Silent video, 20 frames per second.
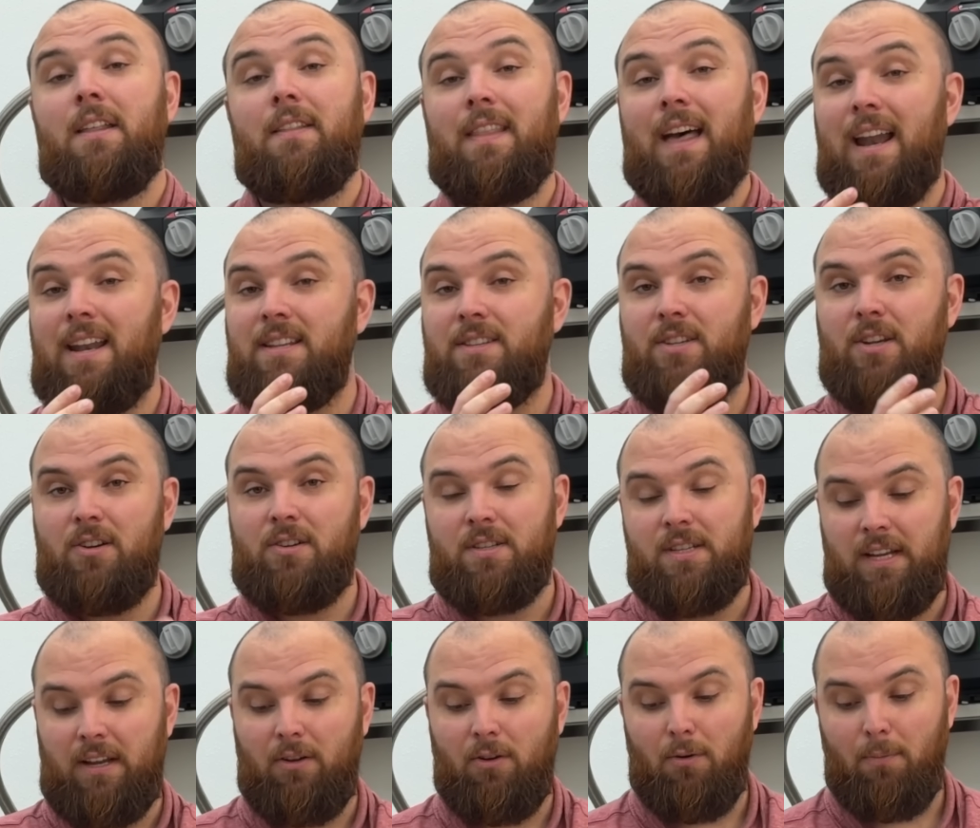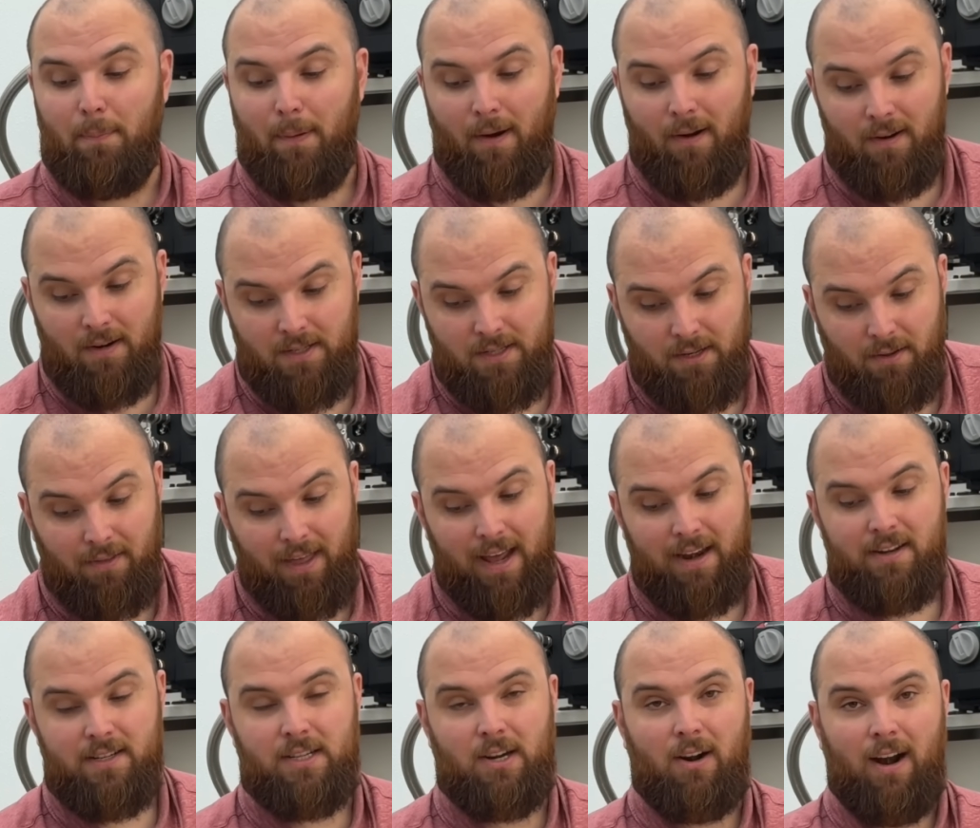That is your single part, so that
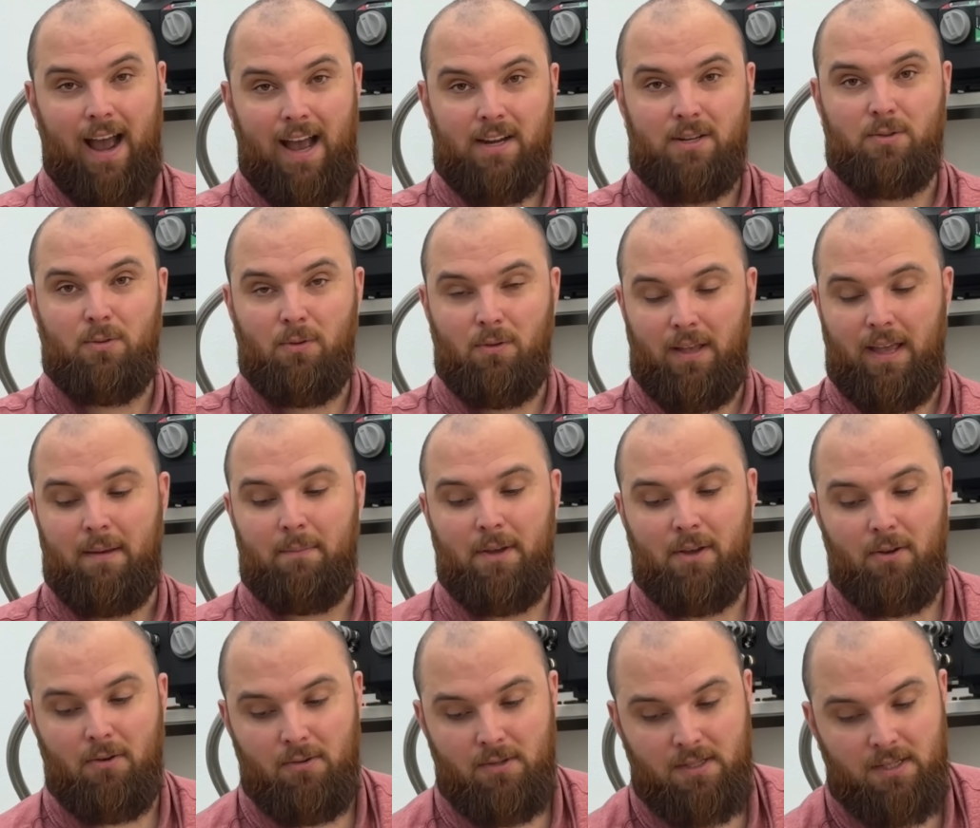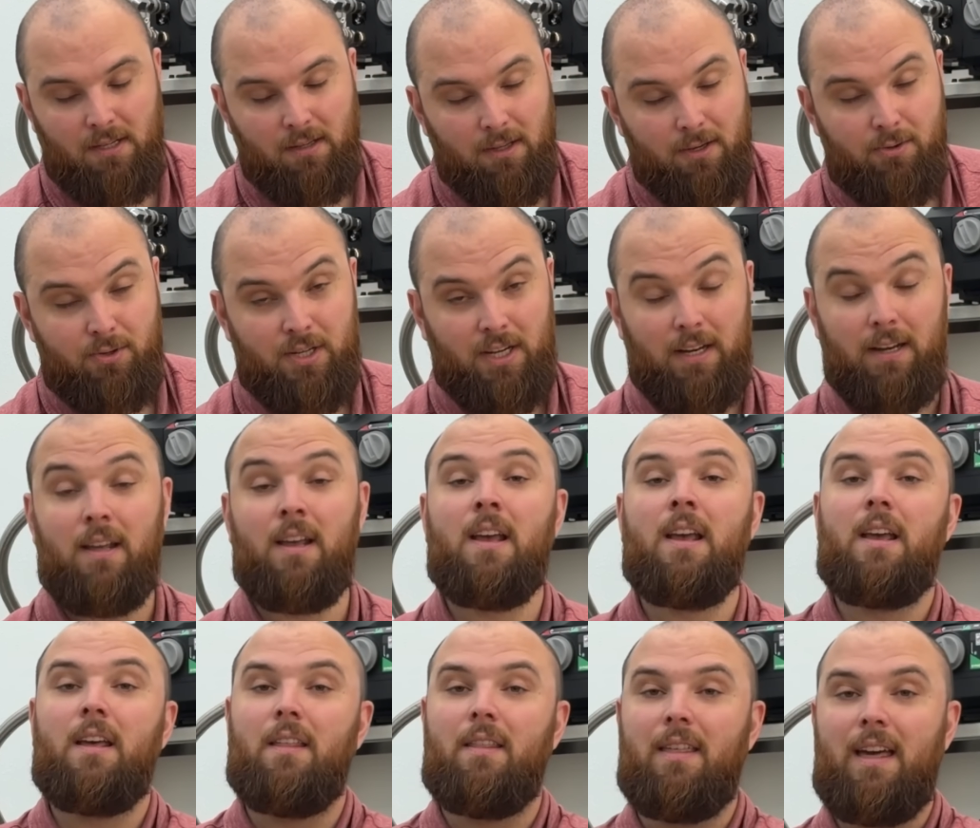is our actual chemical solution.
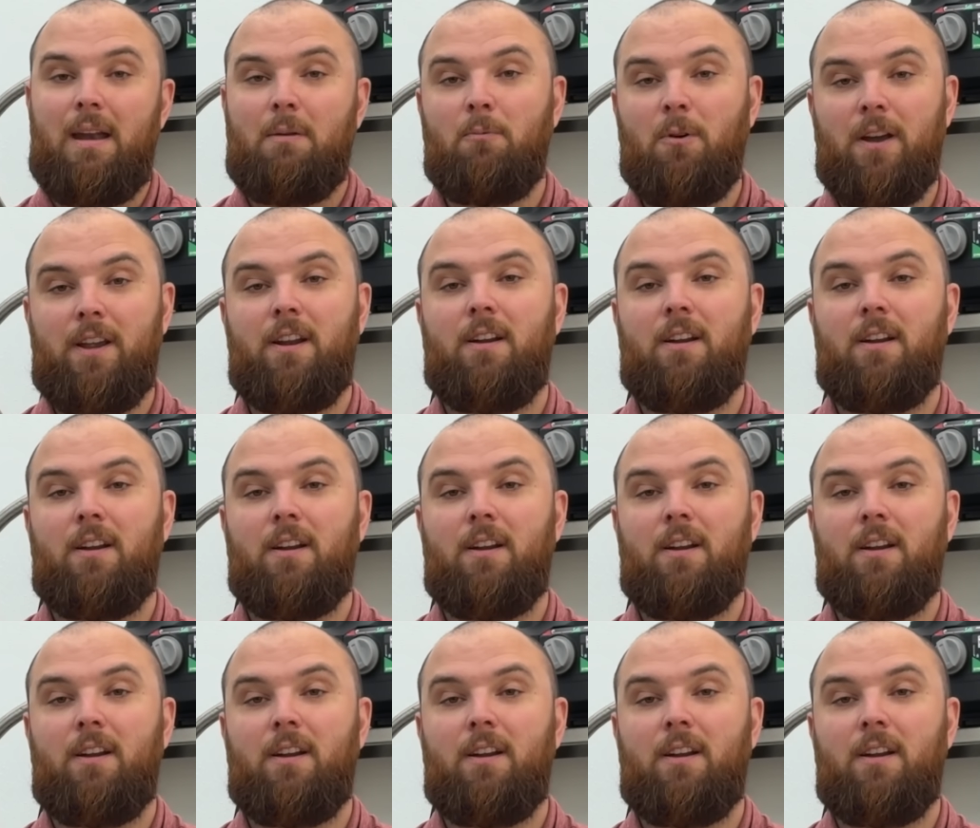Then what you're